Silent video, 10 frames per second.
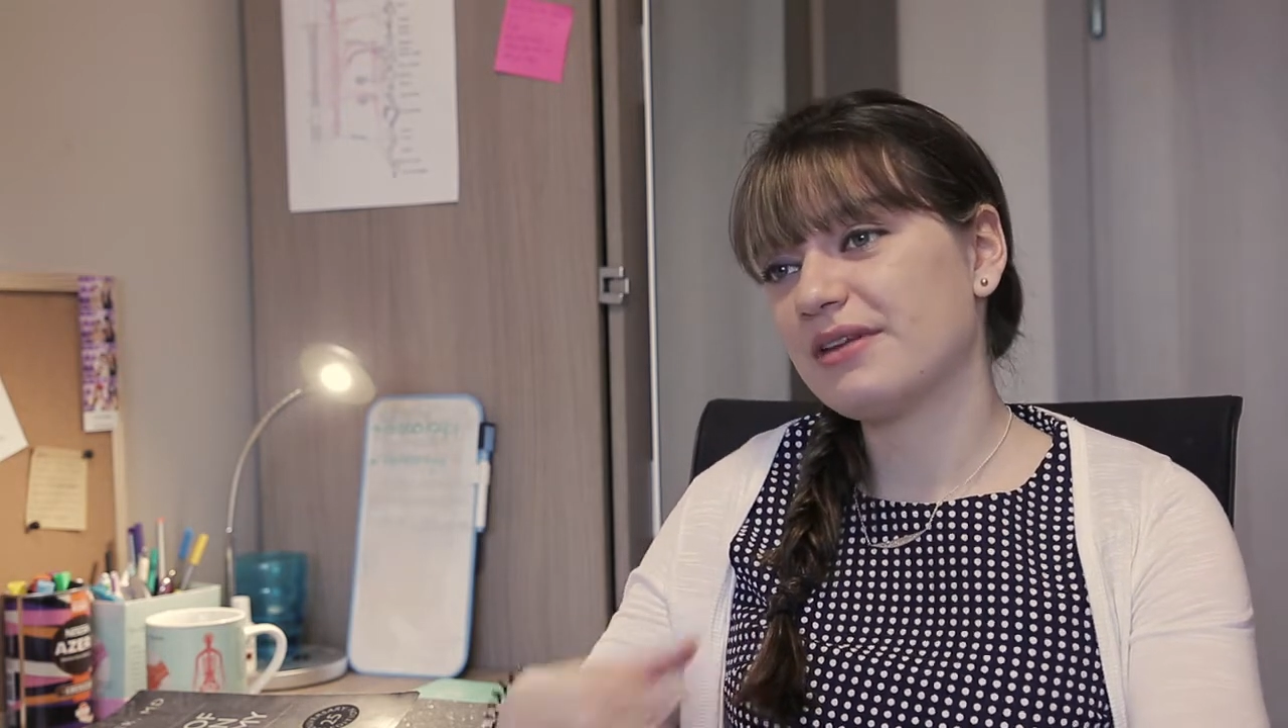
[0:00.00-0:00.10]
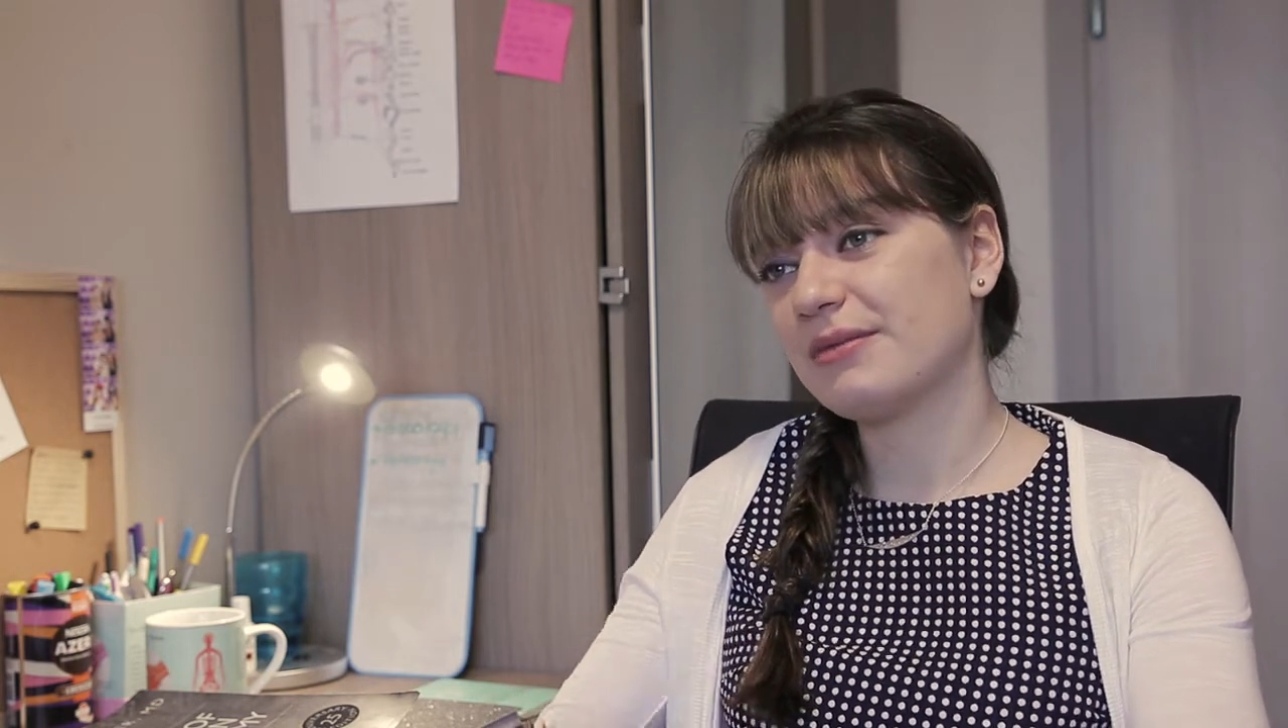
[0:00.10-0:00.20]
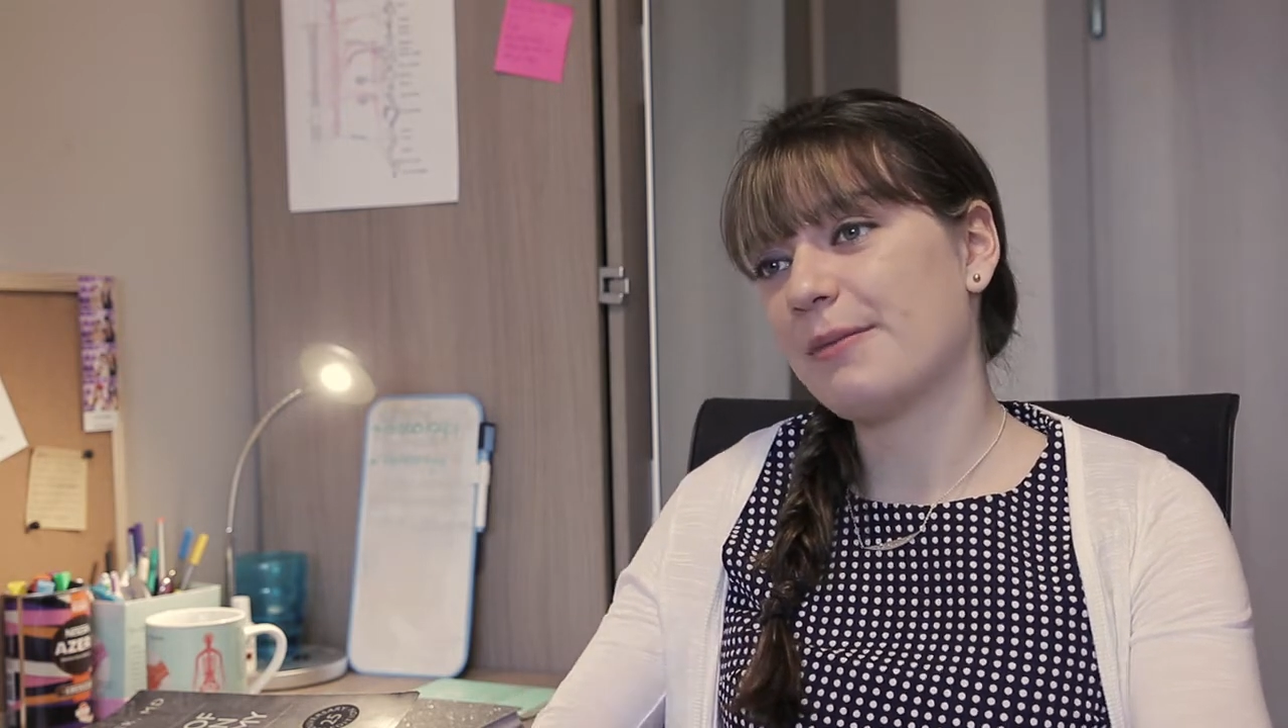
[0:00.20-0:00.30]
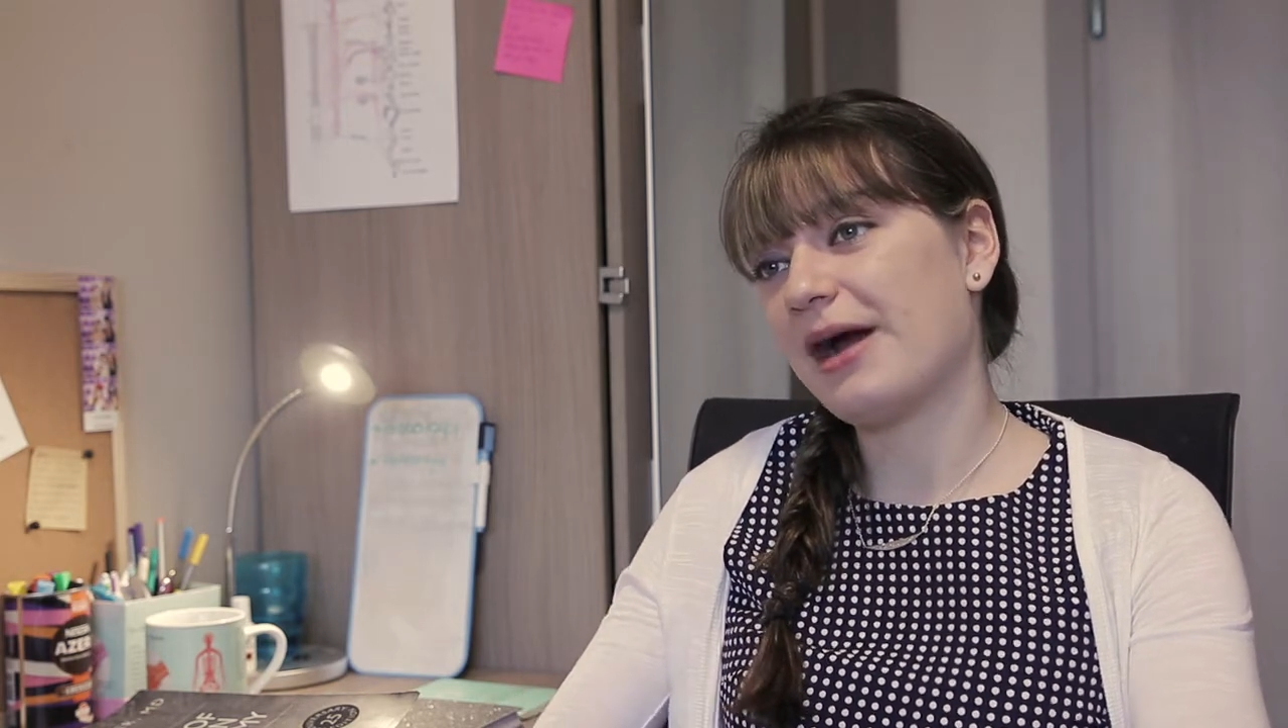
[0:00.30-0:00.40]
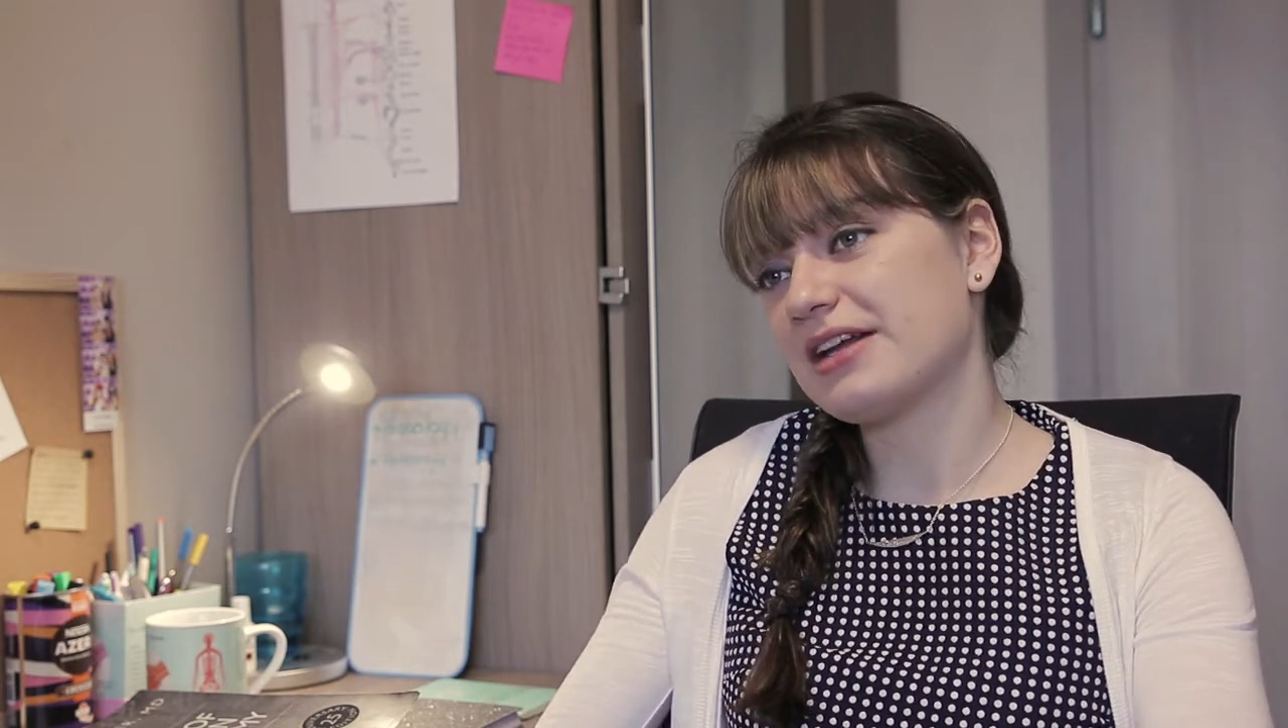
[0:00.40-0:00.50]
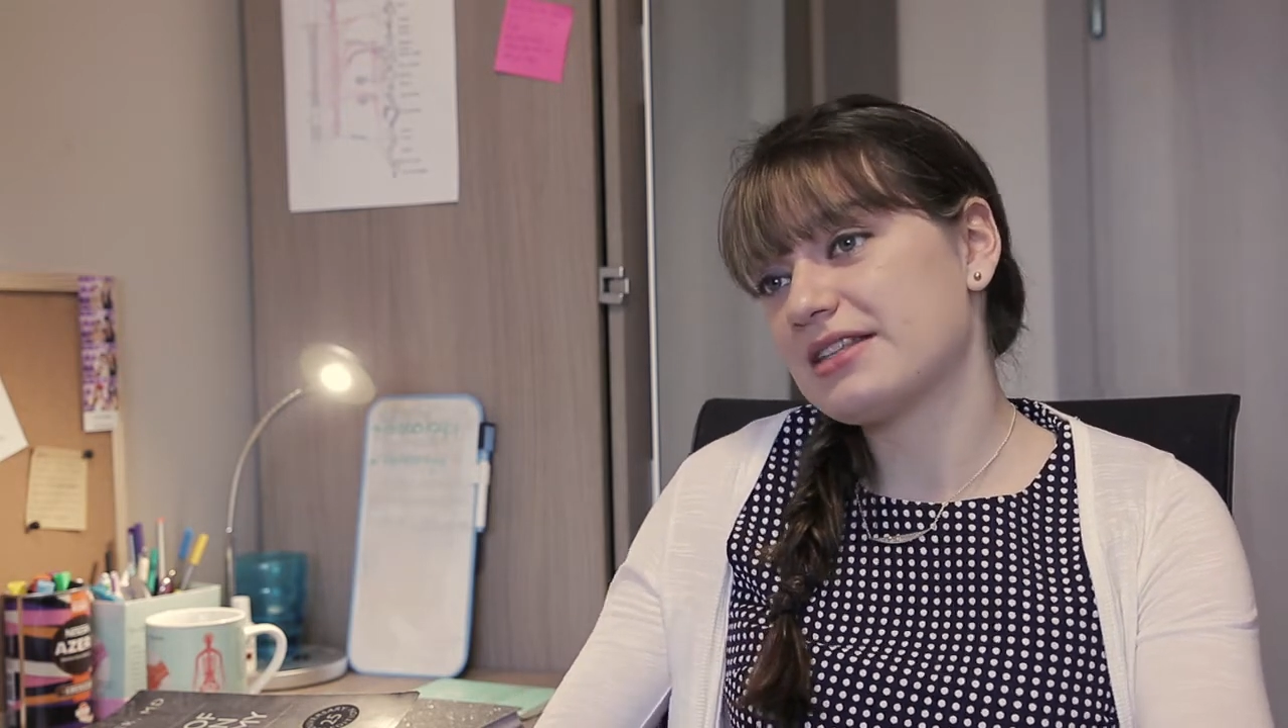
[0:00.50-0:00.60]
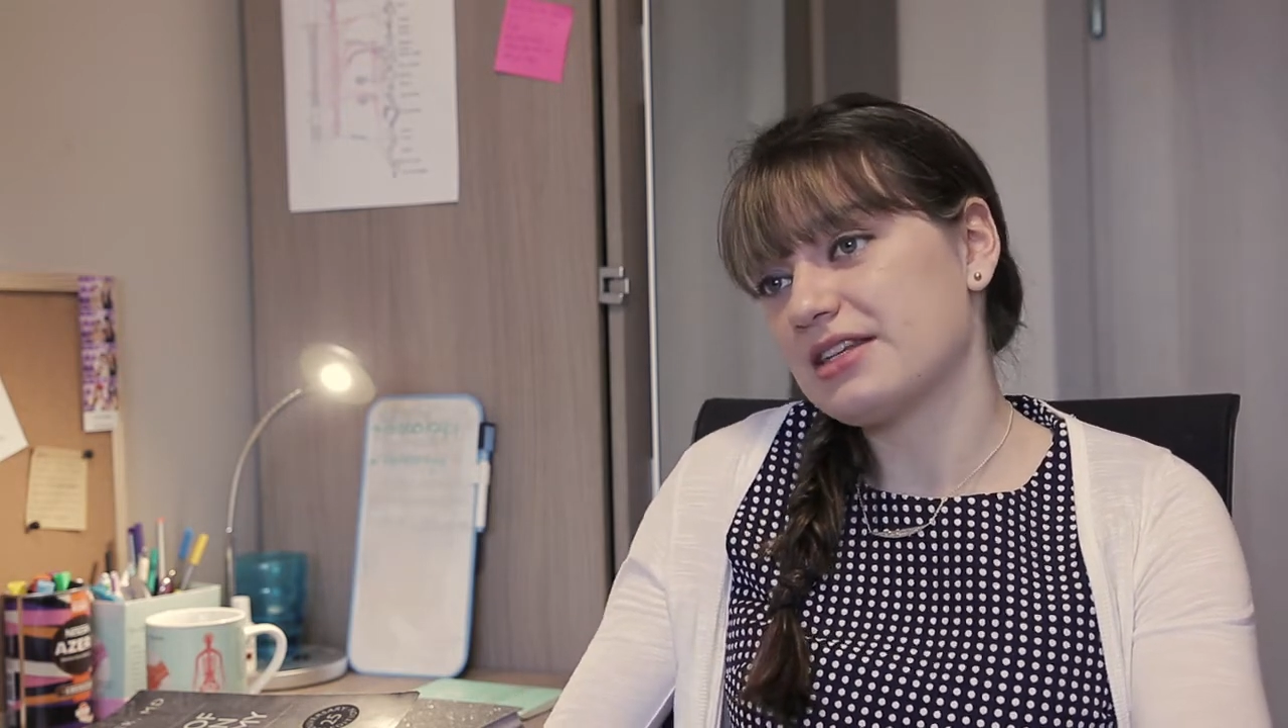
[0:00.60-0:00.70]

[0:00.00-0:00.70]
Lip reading: the parts